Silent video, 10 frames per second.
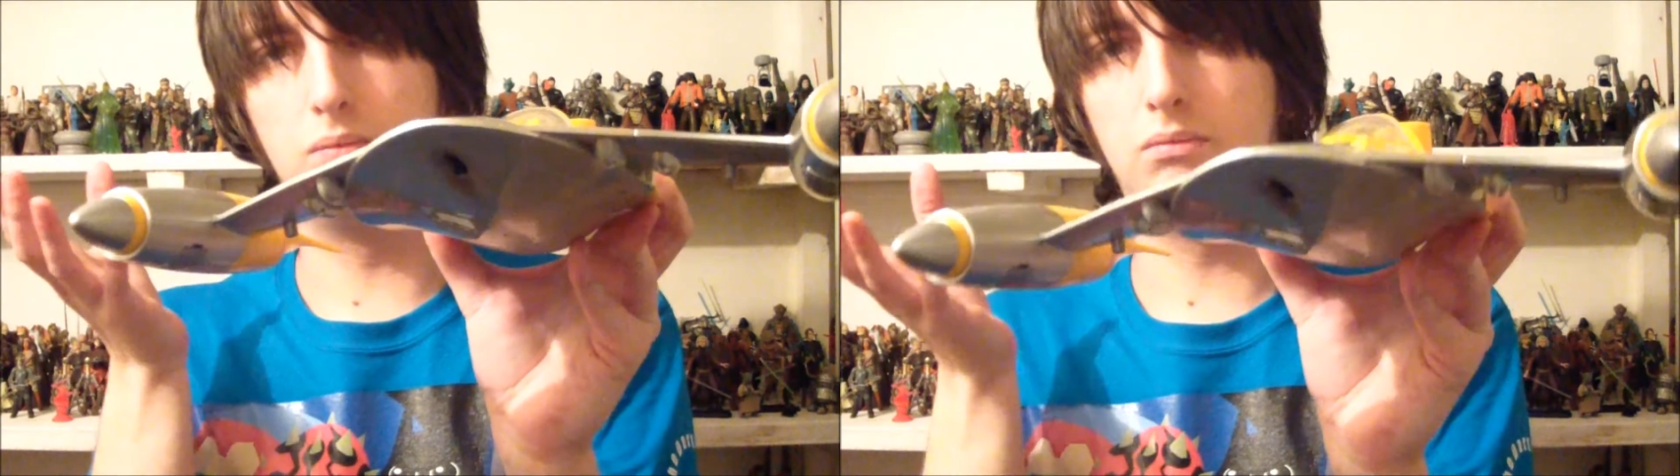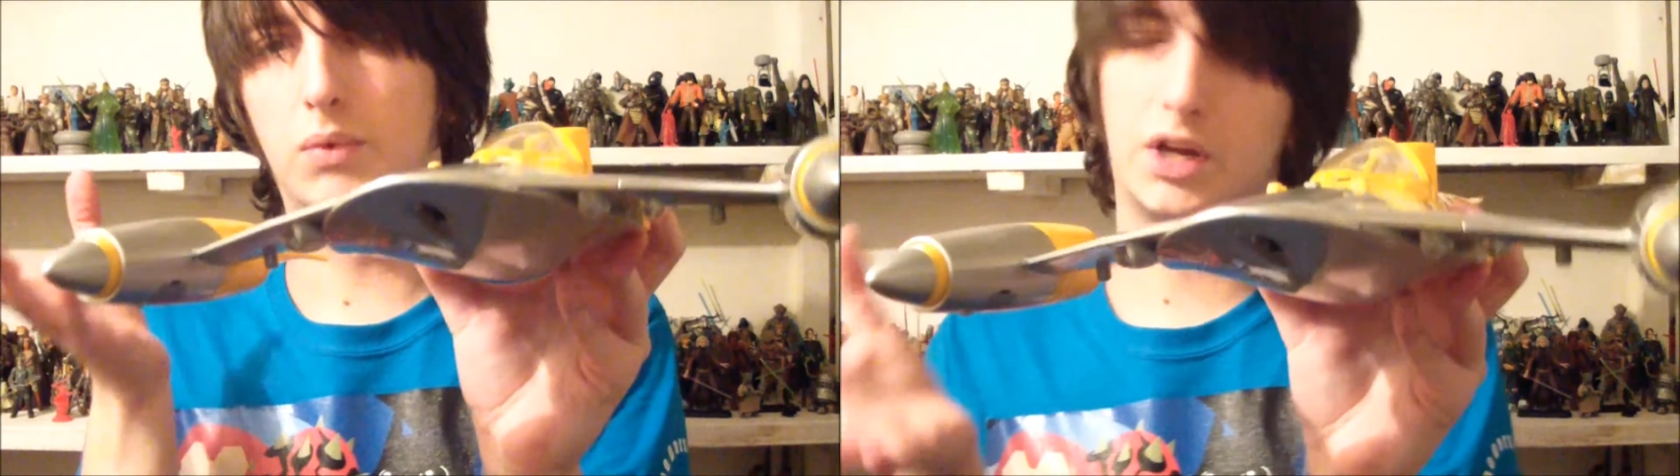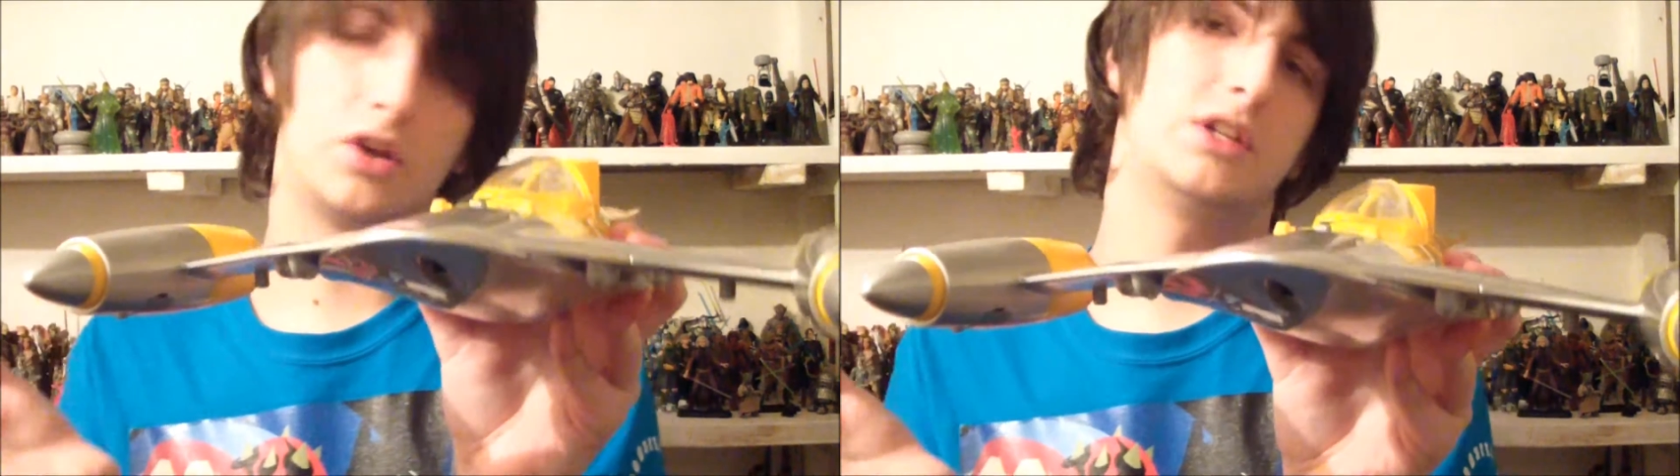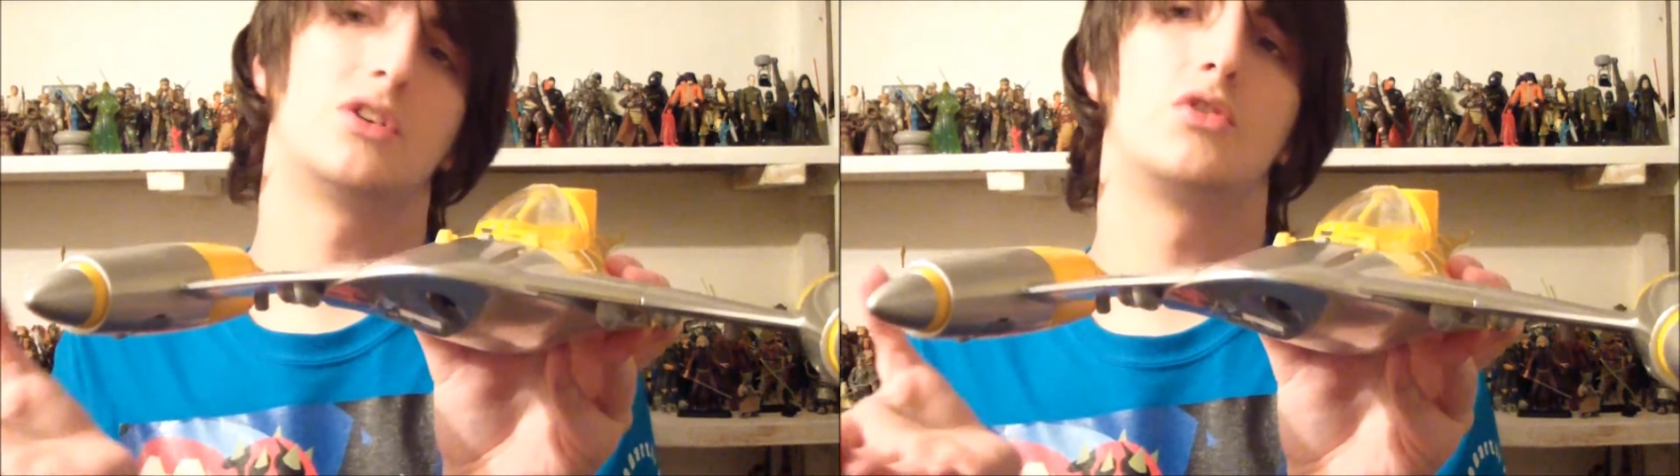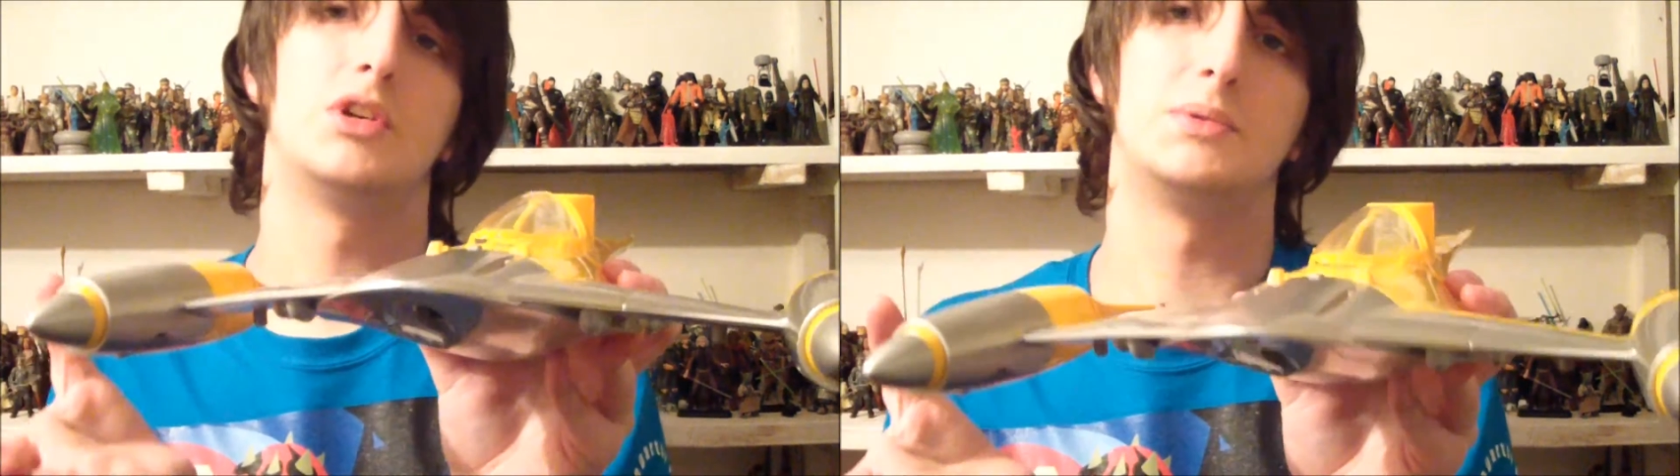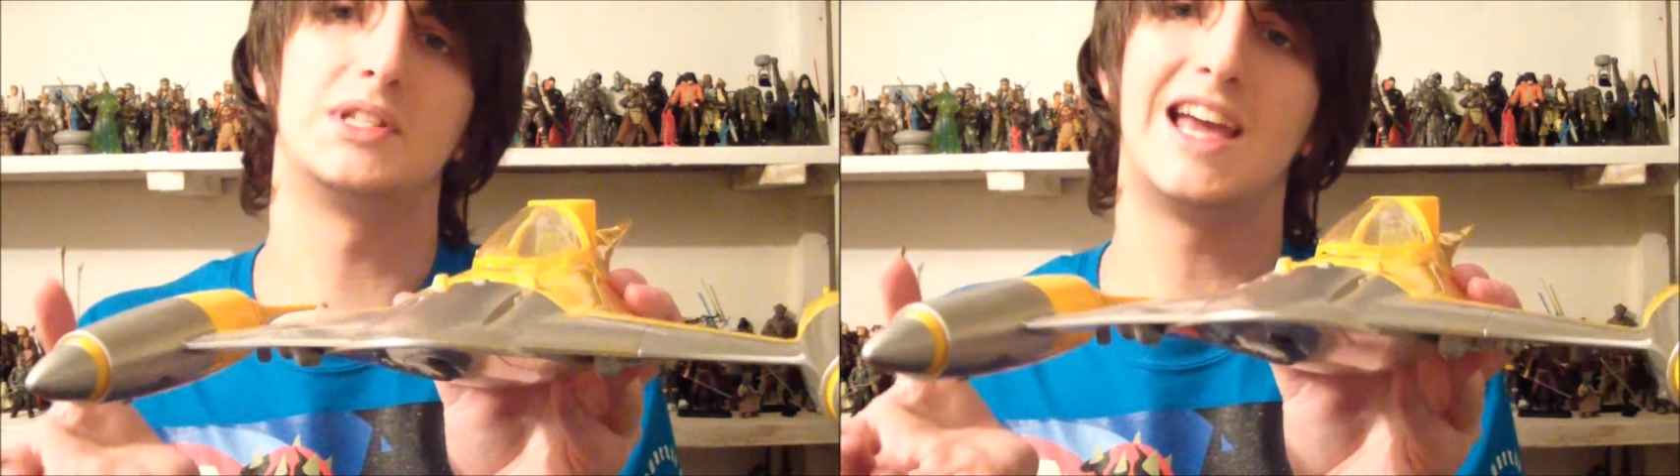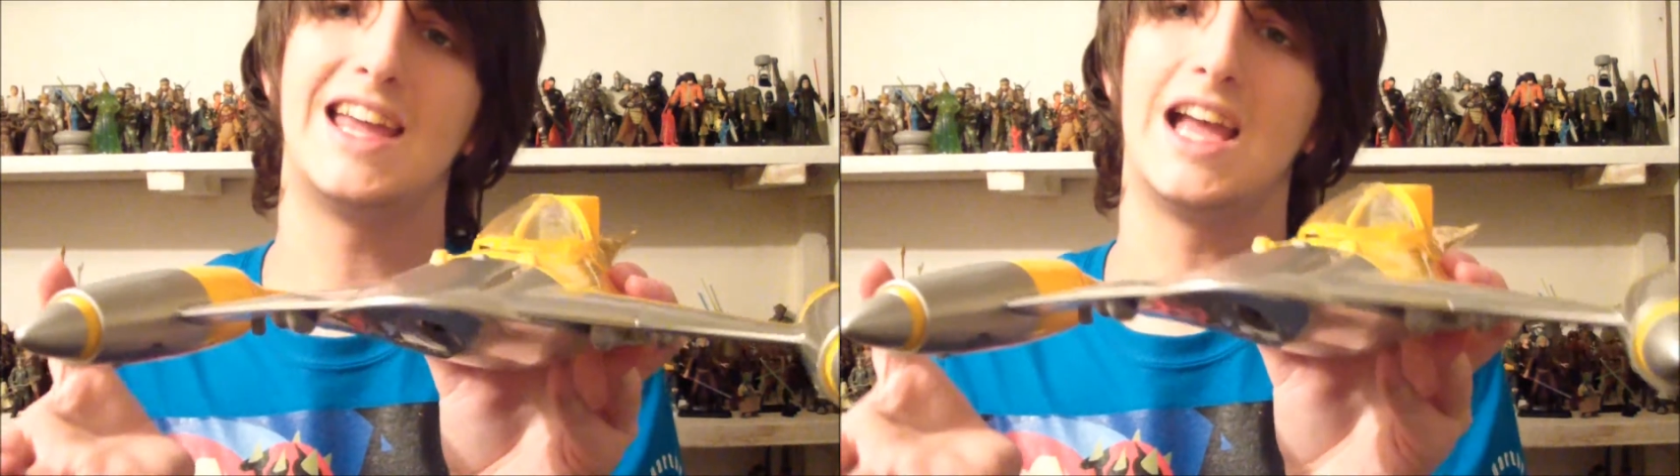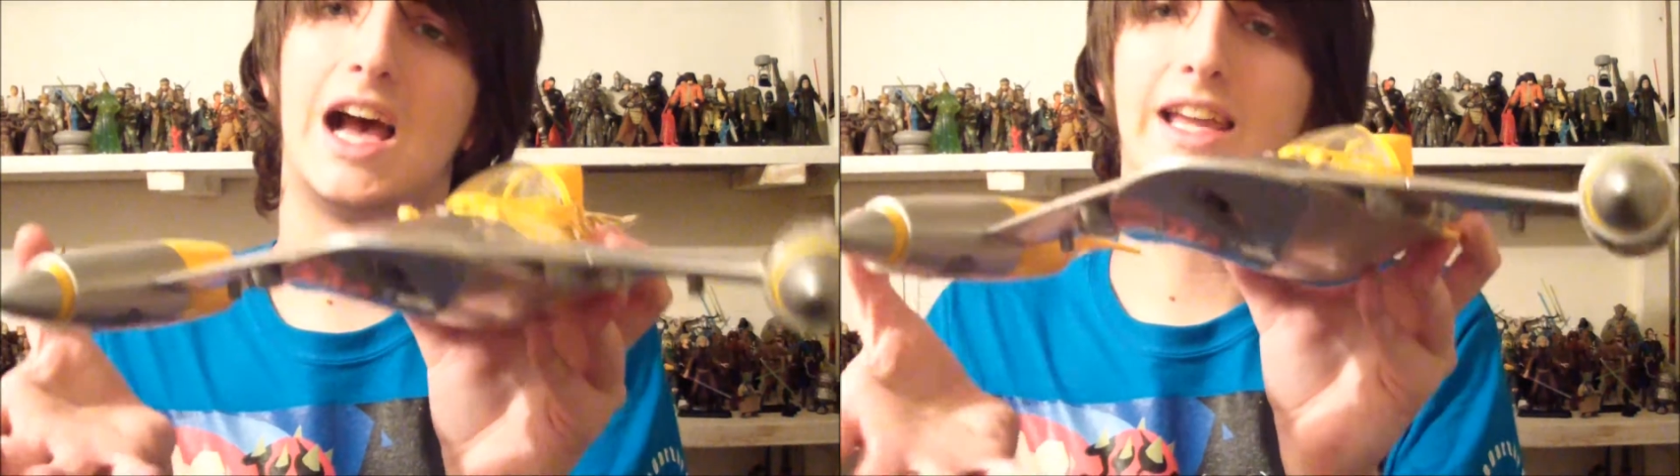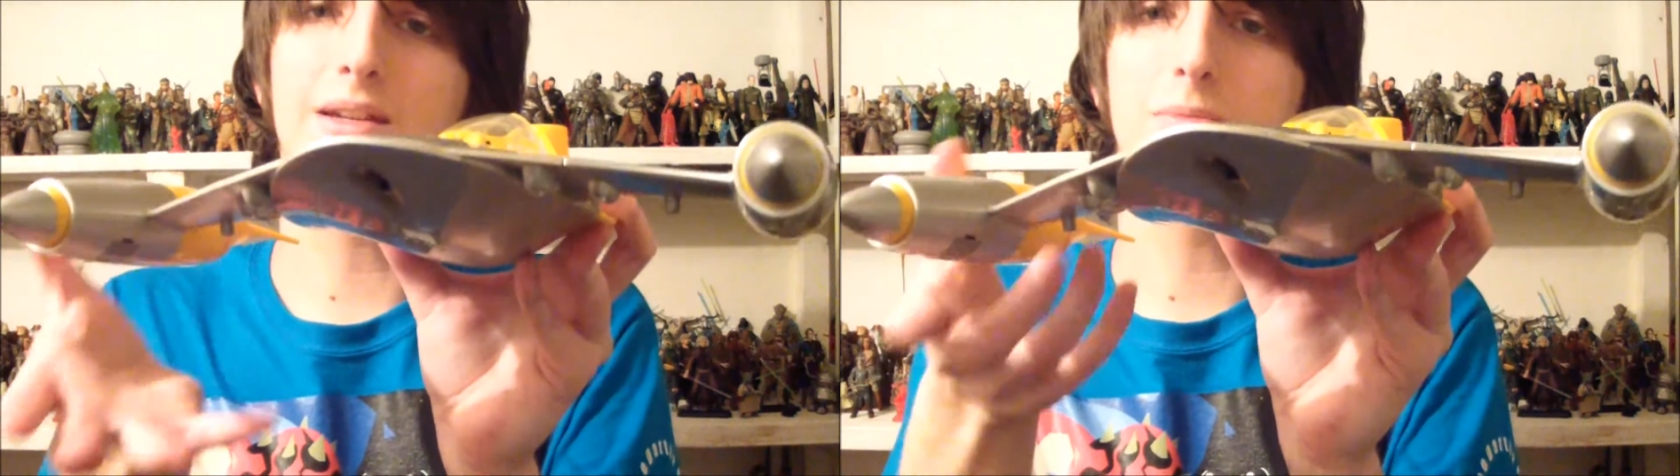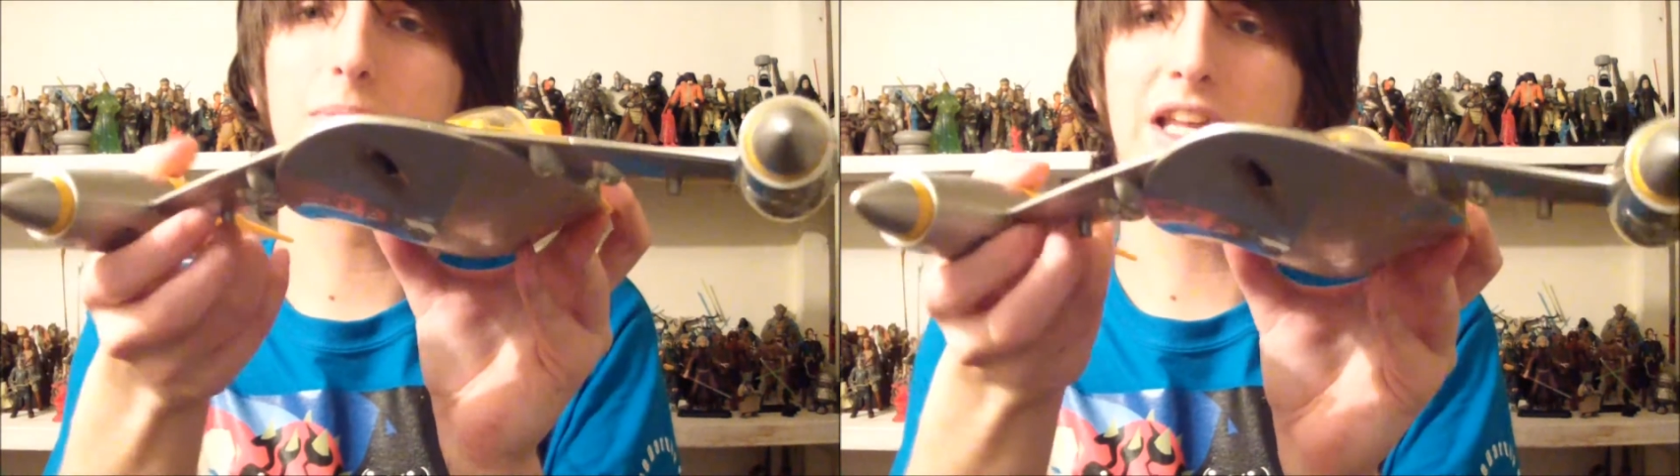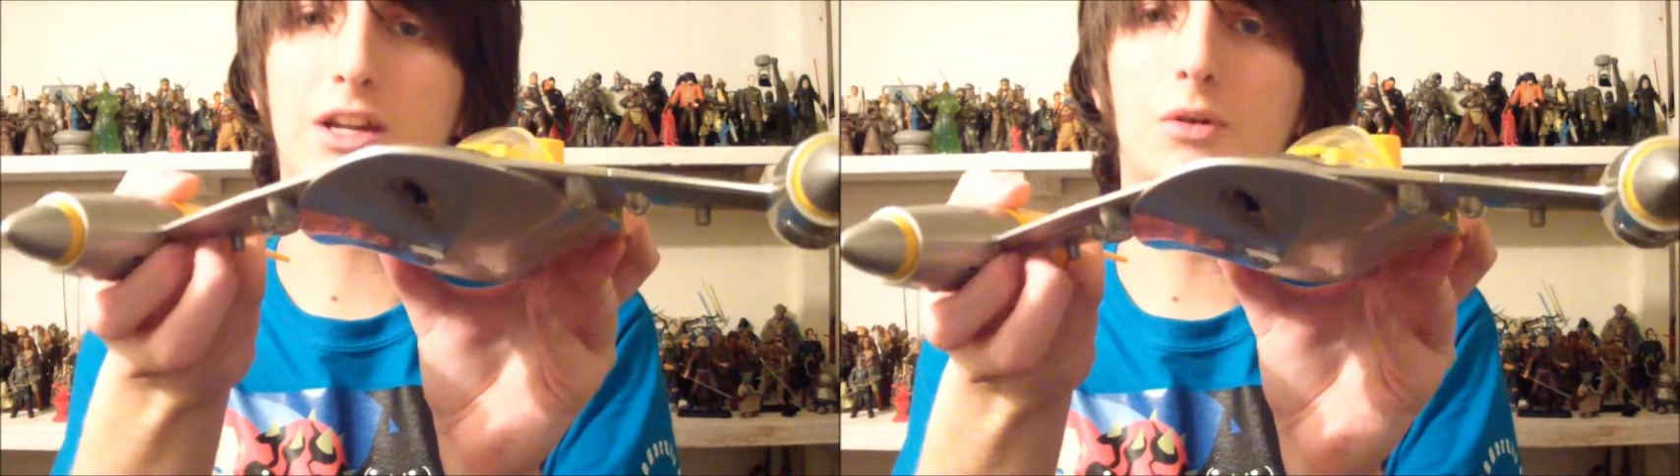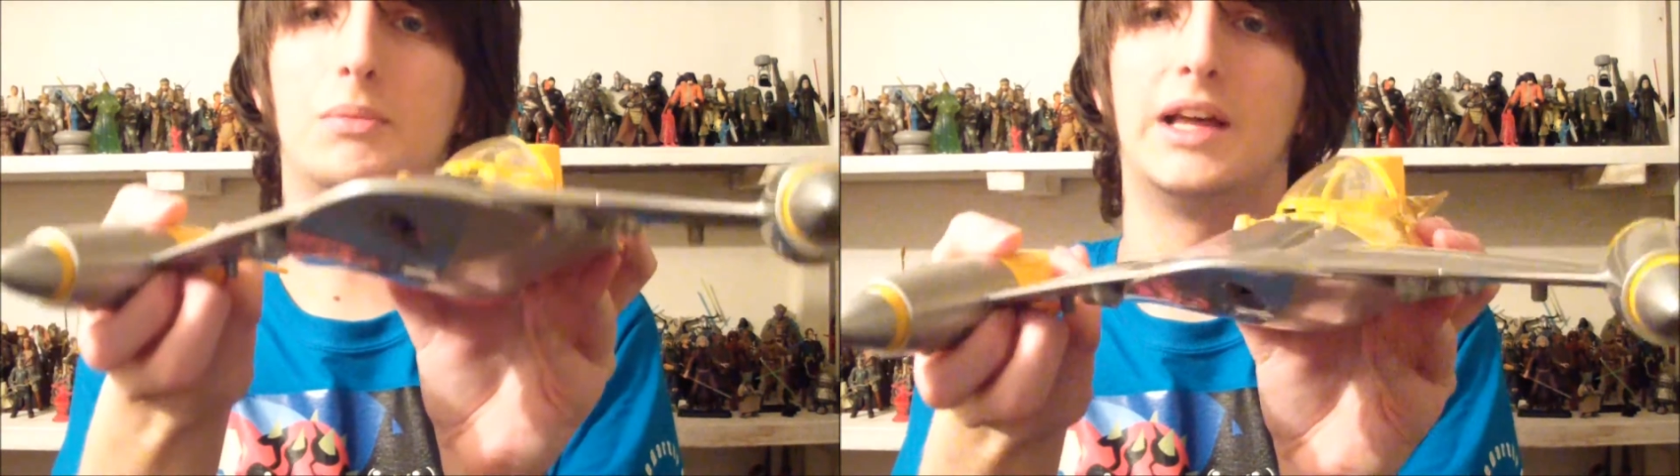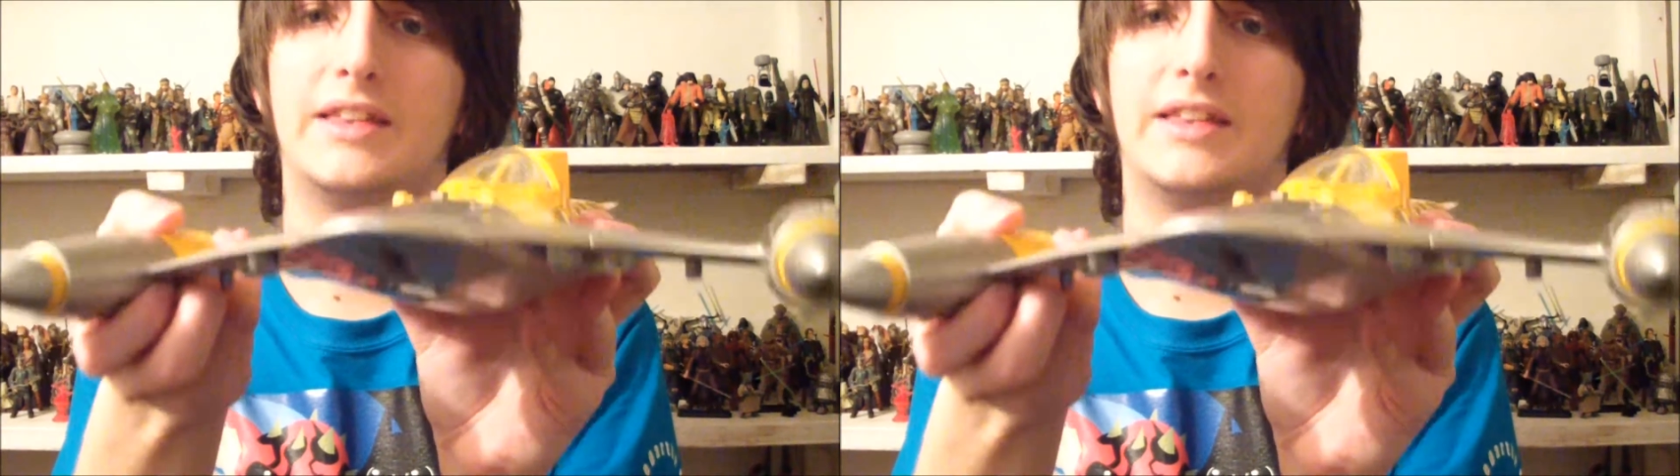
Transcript: when I got this on Christmas Day, I kept on picking it up like